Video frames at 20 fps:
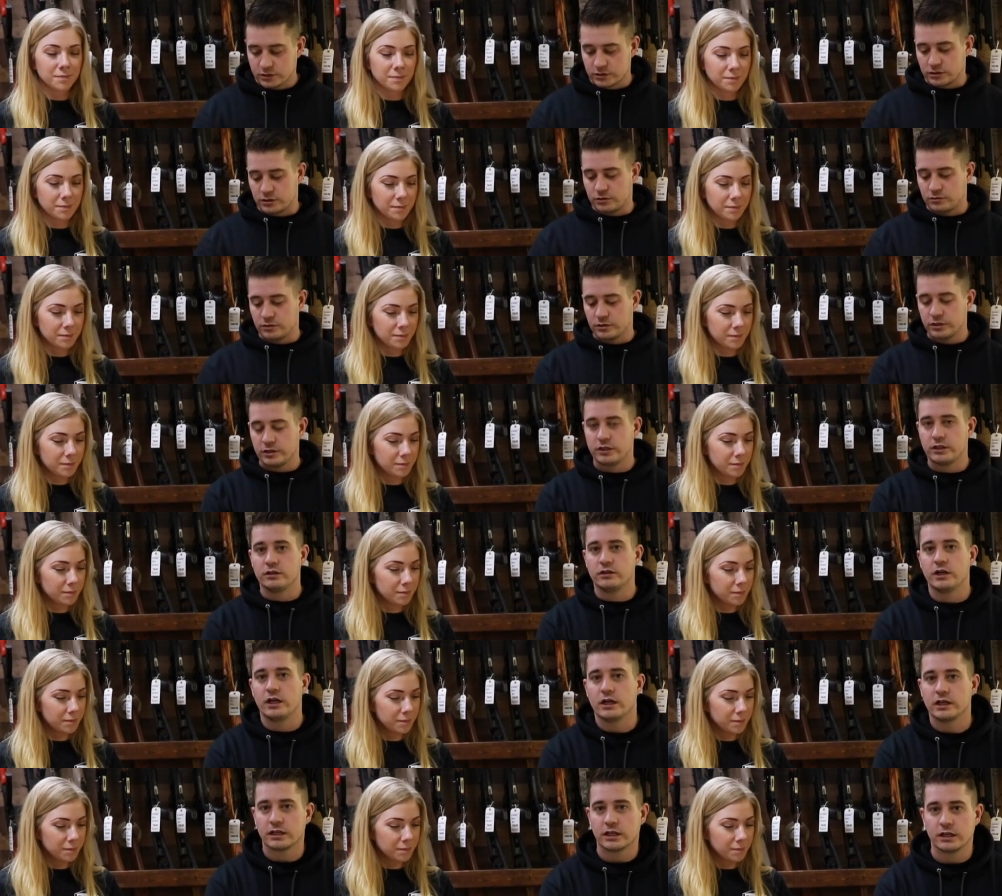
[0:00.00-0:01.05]
Speaker 1: So we're
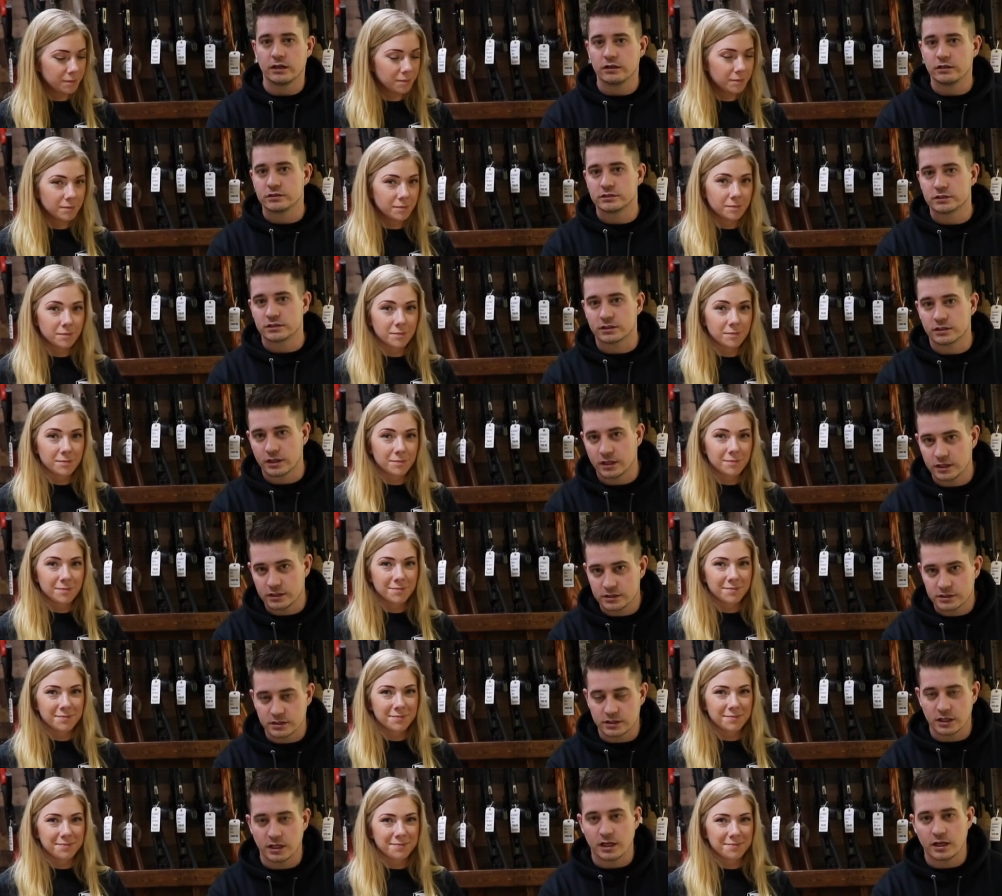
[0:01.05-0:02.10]
here at Garrett's
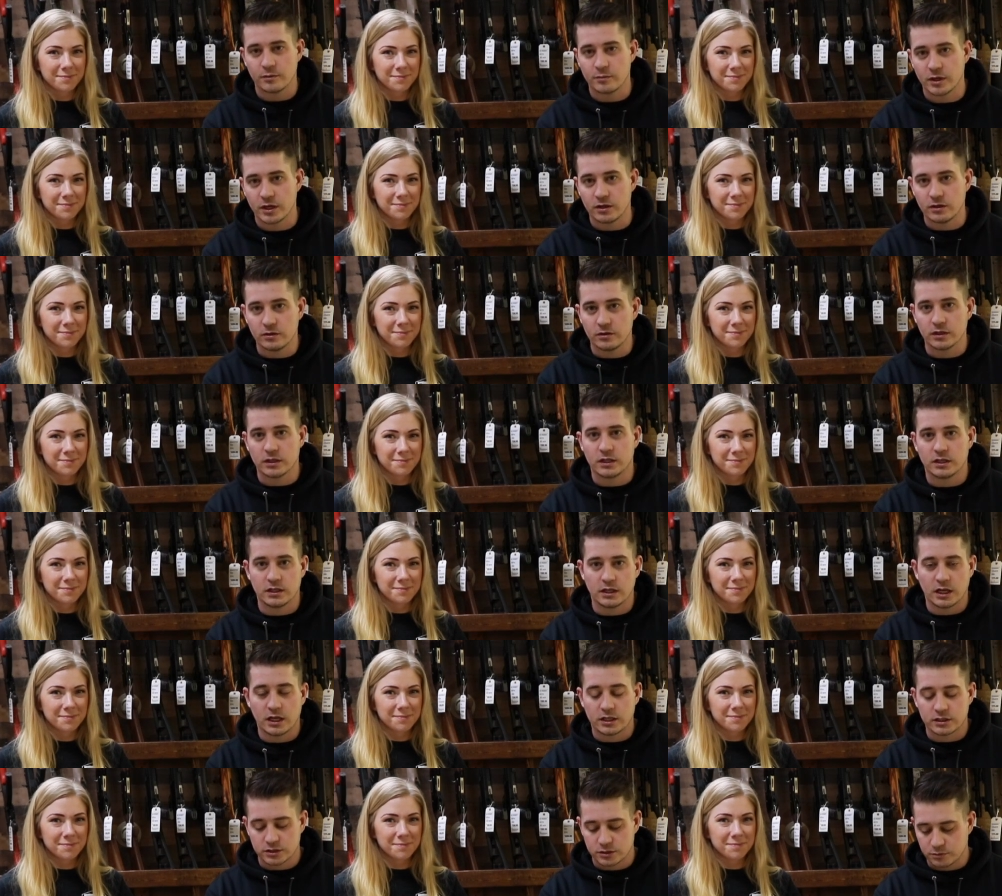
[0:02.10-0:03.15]
Guns and Ammo in
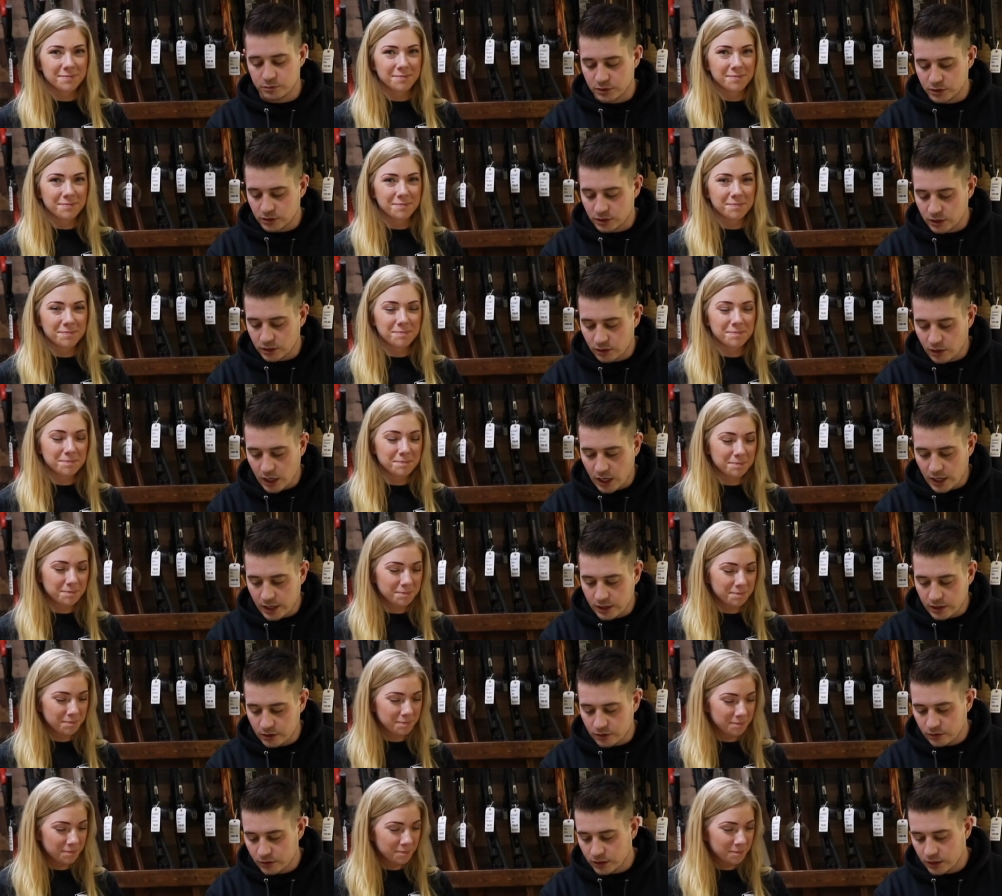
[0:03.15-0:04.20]
Ashtabula,
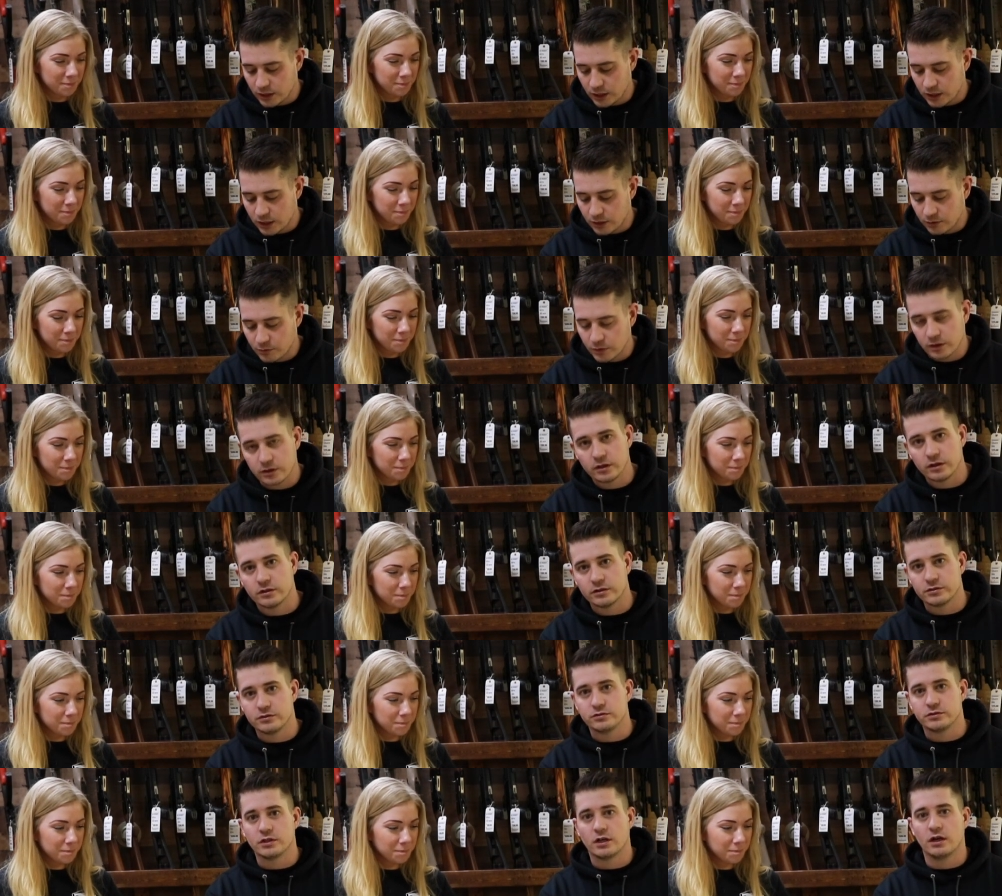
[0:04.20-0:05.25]
Ohio, and we're here
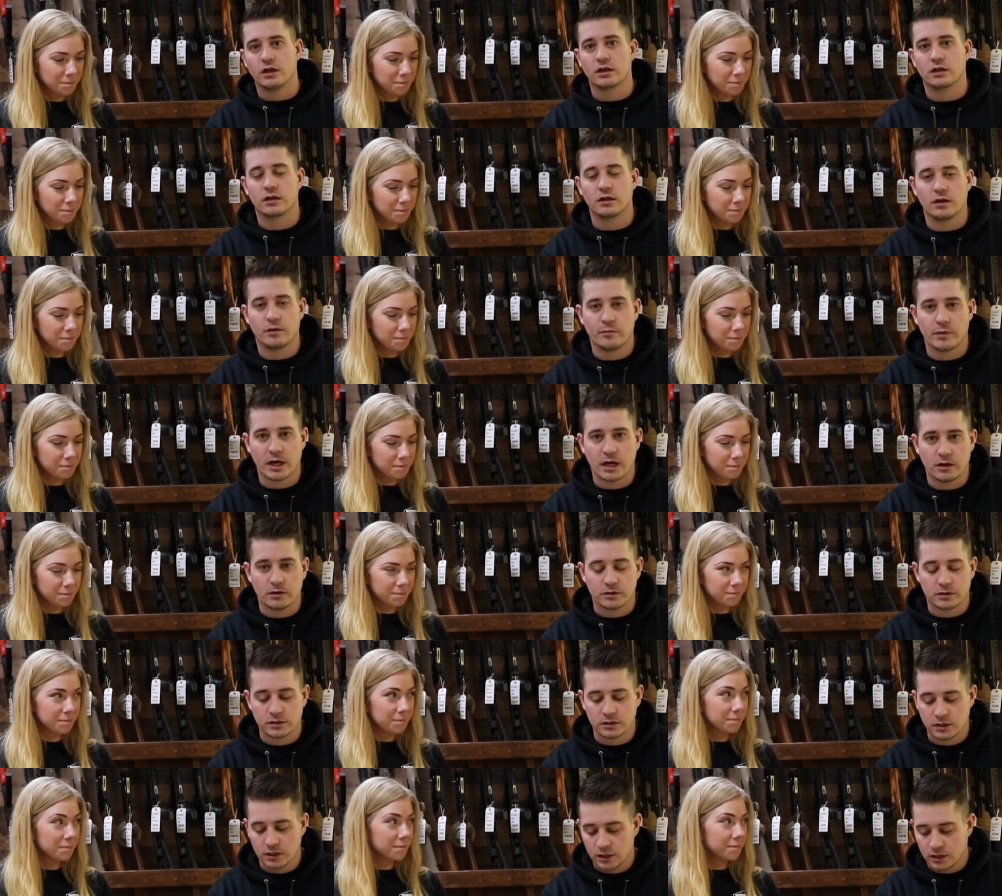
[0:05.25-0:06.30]
to talk
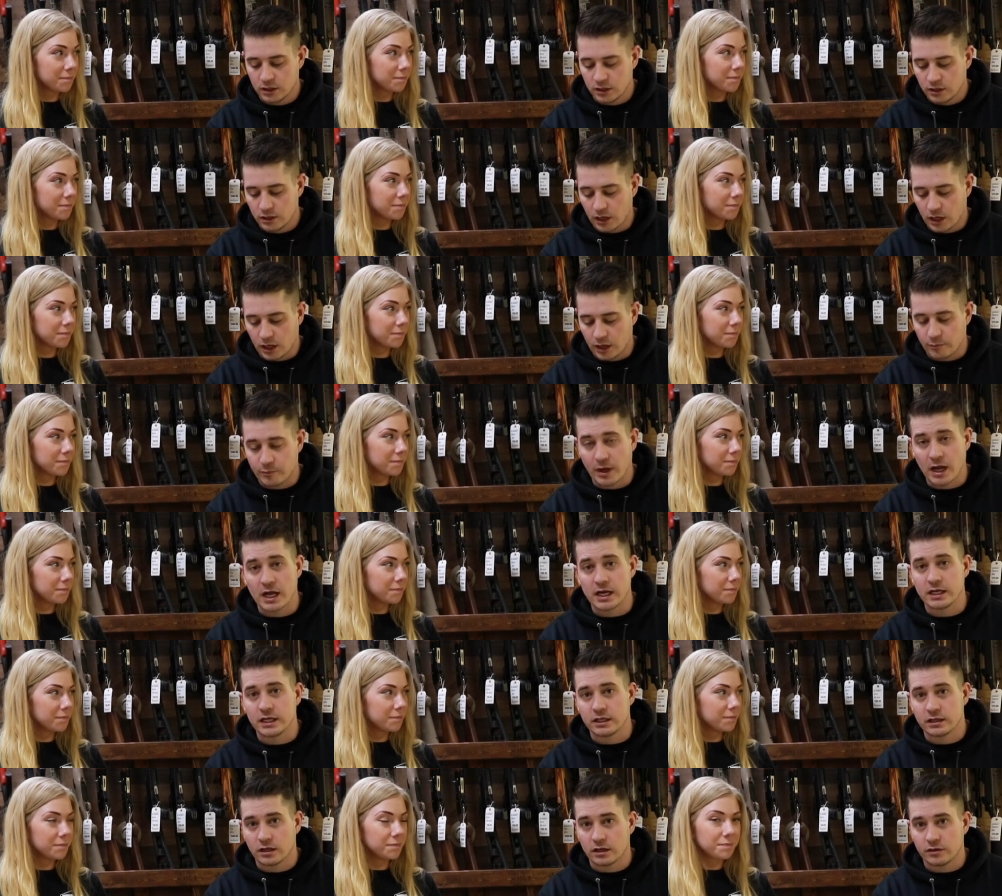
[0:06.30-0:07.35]
about uh,
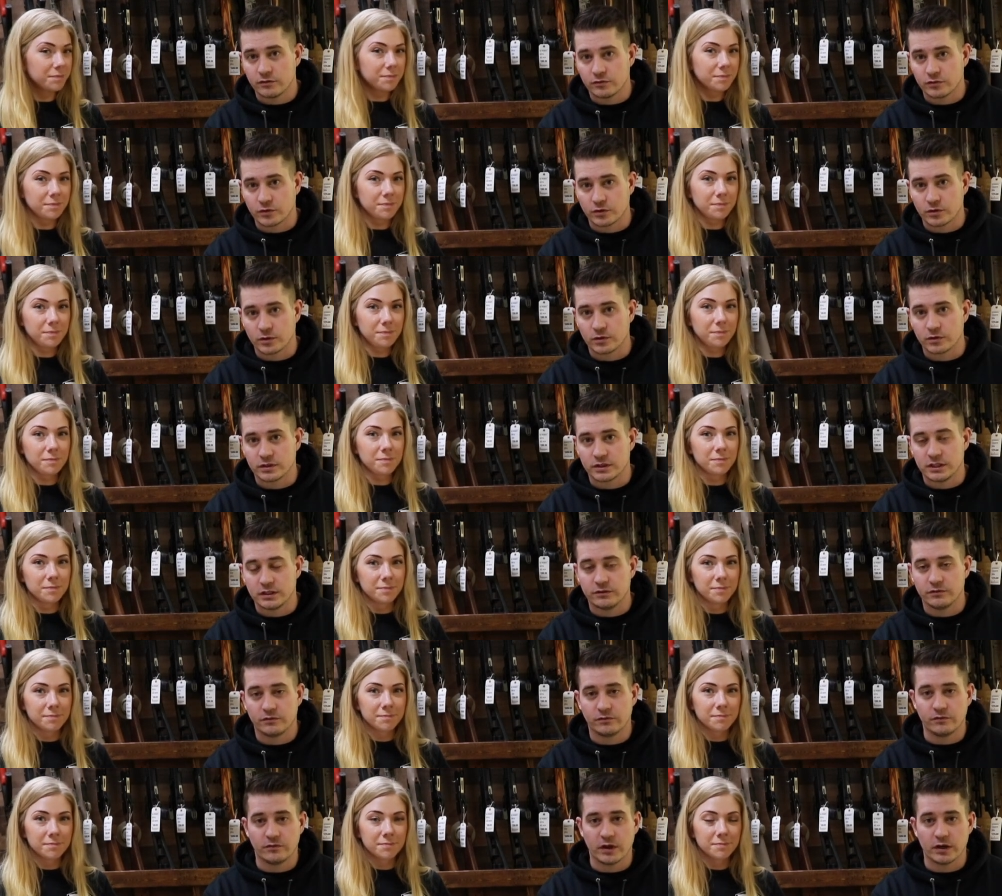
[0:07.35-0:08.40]
buying a gun for
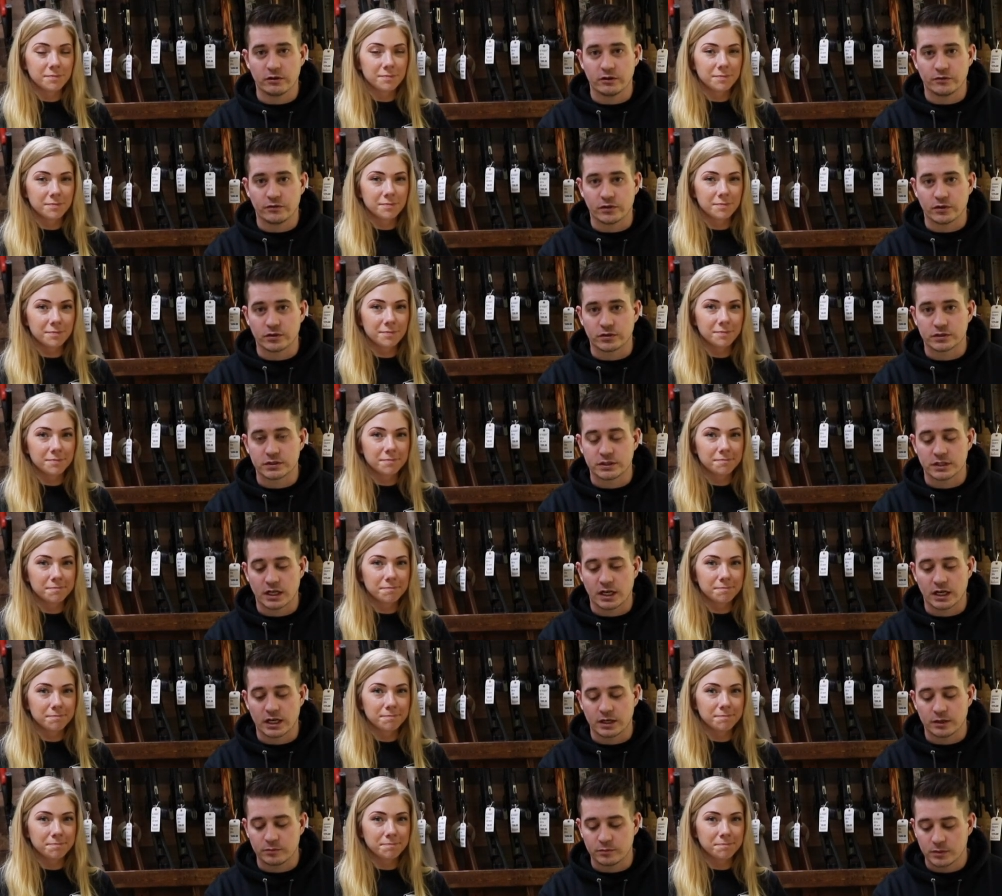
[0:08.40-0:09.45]
the very first
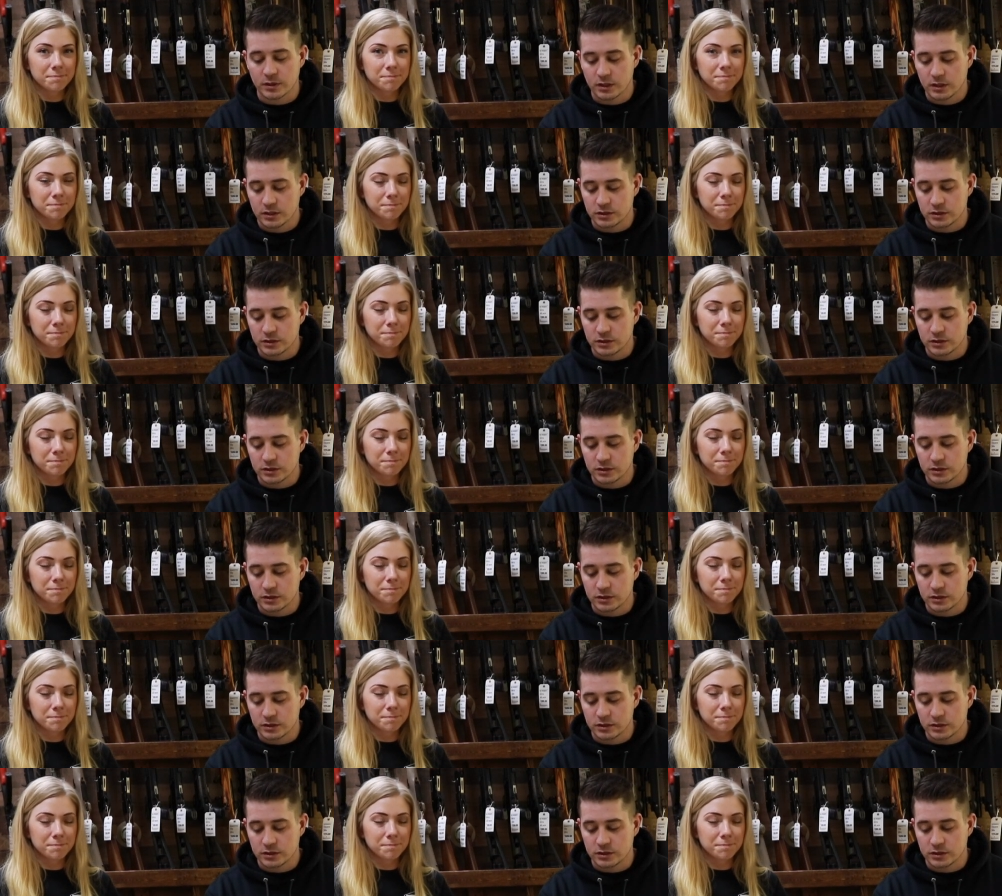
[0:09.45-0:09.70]
time.